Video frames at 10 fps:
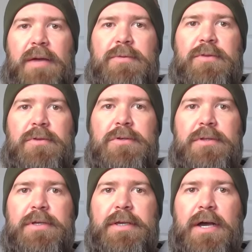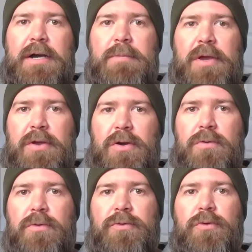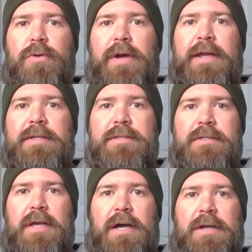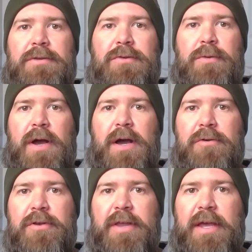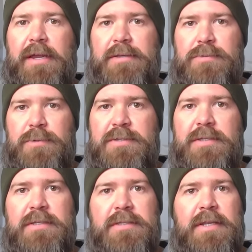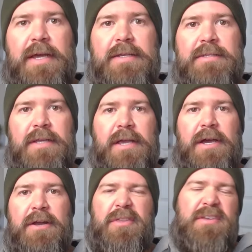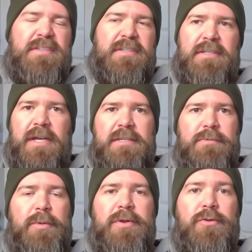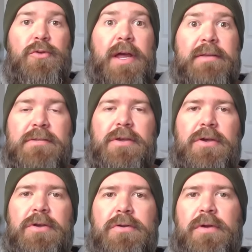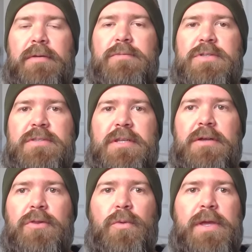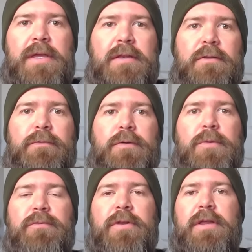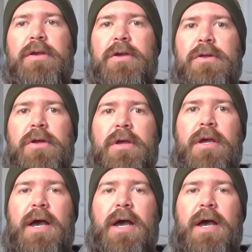Absolutely. My goal was always to do 100 days. We're 60 days down. I think 60 days might have been 2 days ago. I'm just sitting on the weekend to film the video.